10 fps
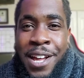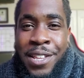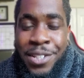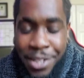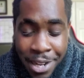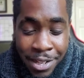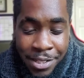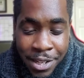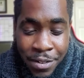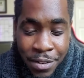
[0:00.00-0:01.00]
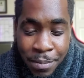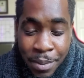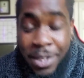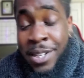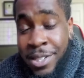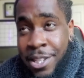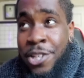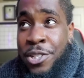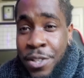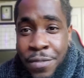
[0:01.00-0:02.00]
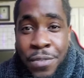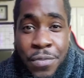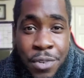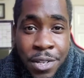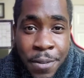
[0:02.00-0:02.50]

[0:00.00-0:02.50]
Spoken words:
their content essentially for free?